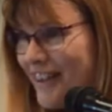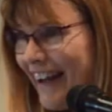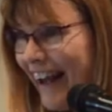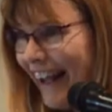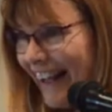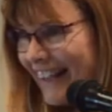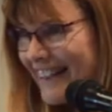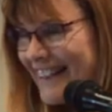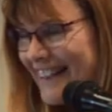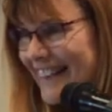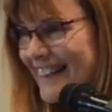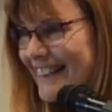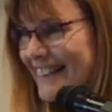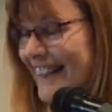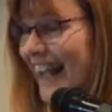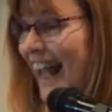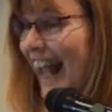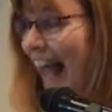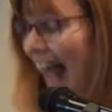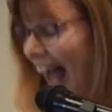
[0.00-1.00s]
challenges.
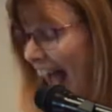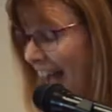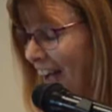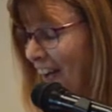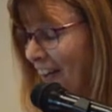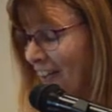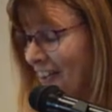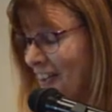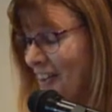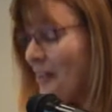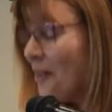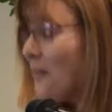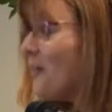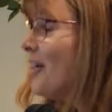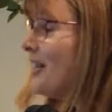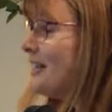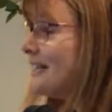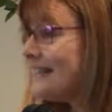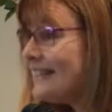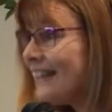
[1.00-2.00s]
And you know
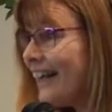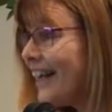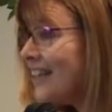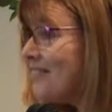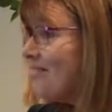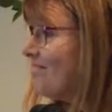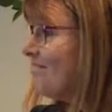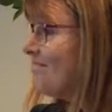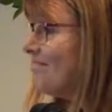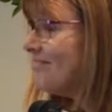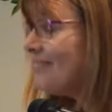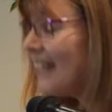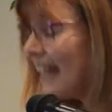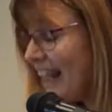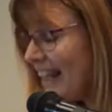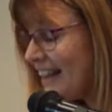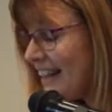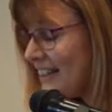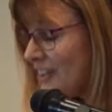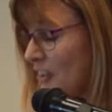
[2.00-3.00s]
what, today,
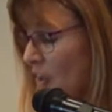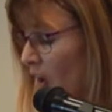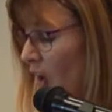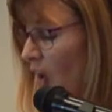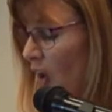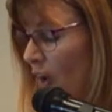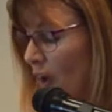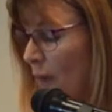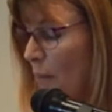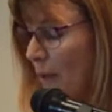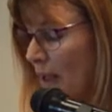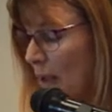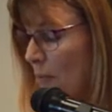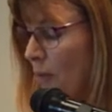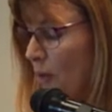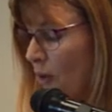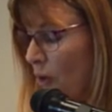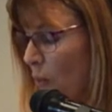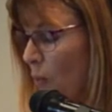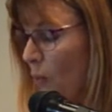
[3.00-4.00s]
there's not a lot of
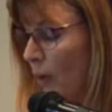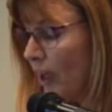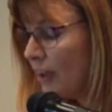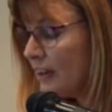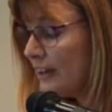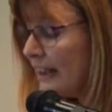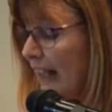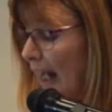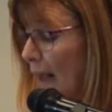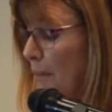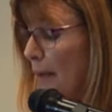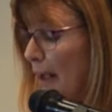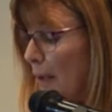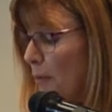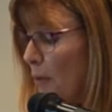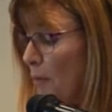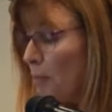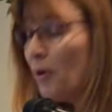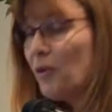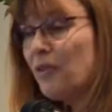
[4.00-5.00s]
people that will. Today,
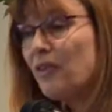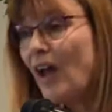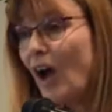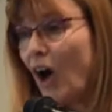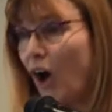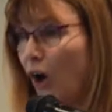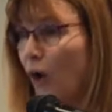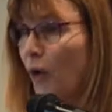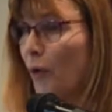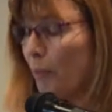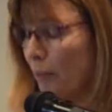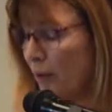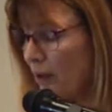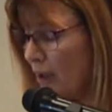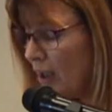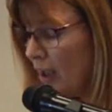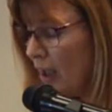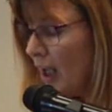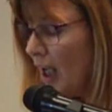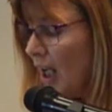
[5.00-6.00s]
people put their hope
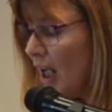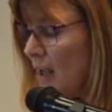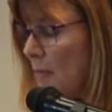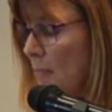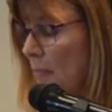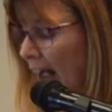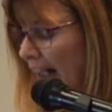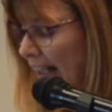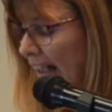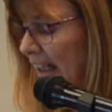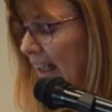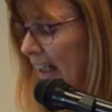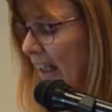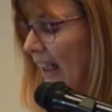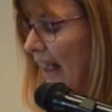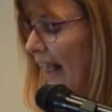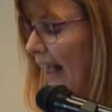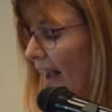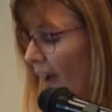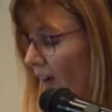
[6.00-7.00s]
in money,
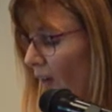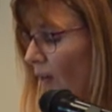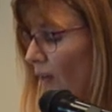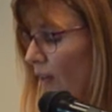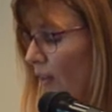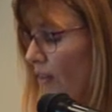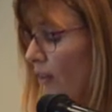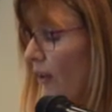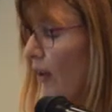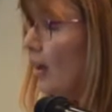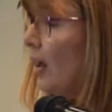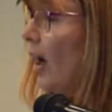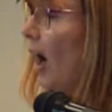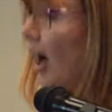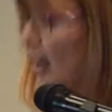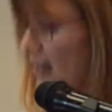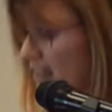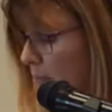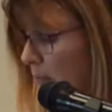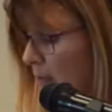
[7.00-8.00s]
health,
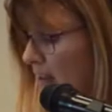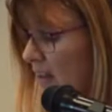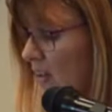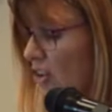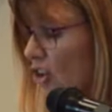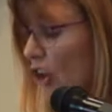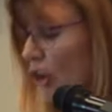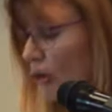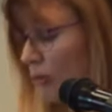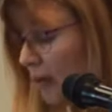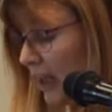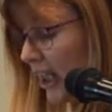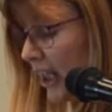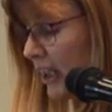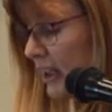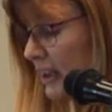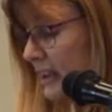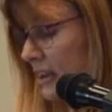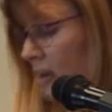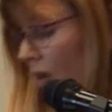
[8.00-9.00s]
husbands,
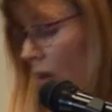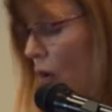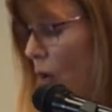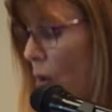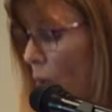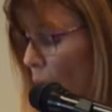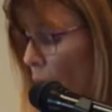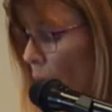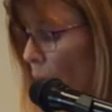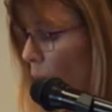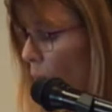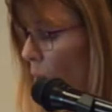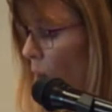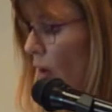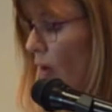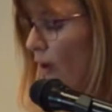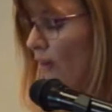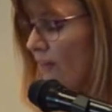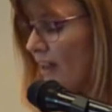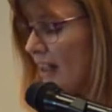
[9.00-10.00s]
careers, all
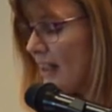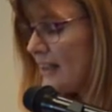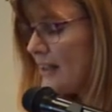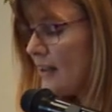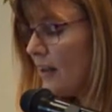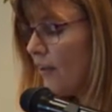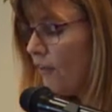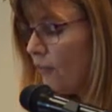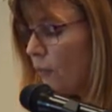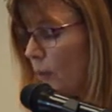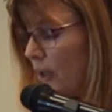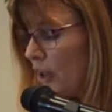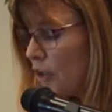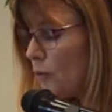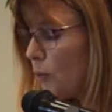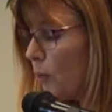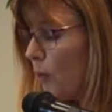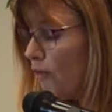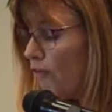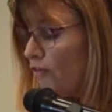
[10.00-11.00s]
of this of which
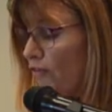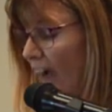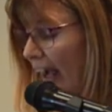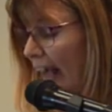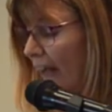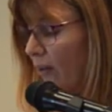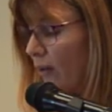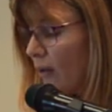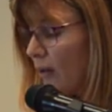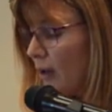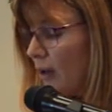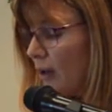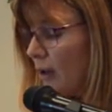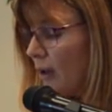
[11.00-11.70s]
will fail